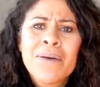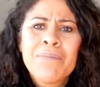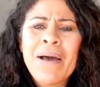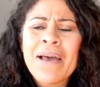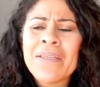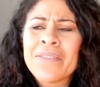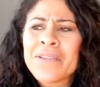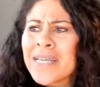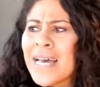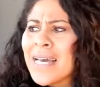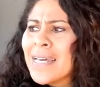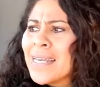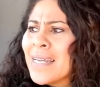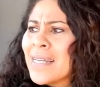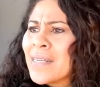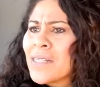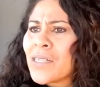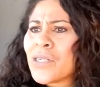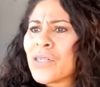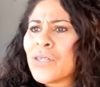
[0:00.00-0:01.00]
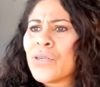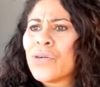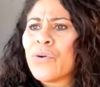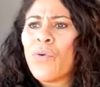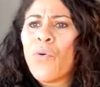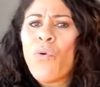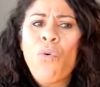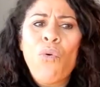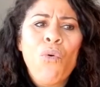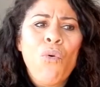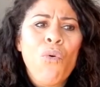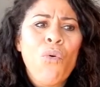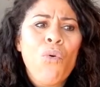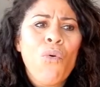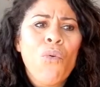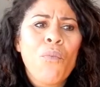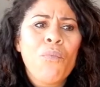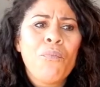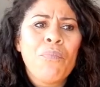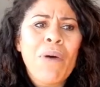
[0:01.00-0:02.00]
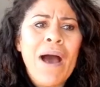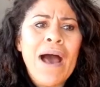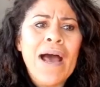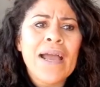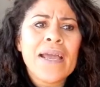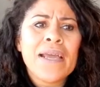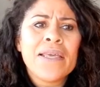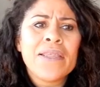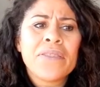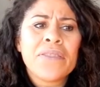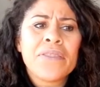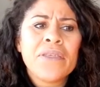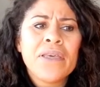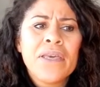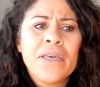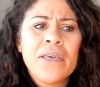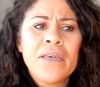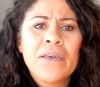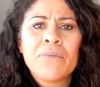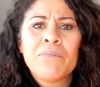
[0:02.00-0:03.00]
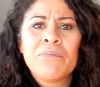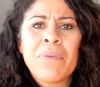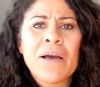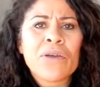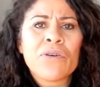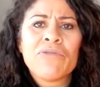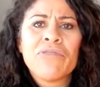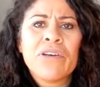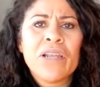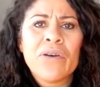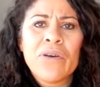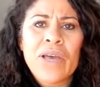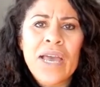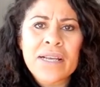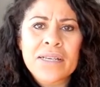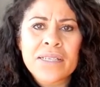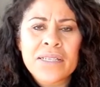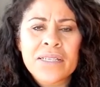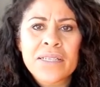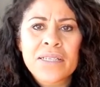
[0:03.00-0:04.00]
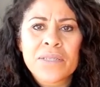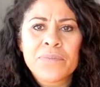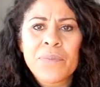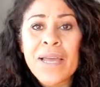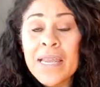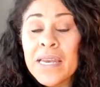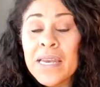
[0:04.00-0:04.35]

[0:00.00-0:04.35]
by the director or by your fellow actors, by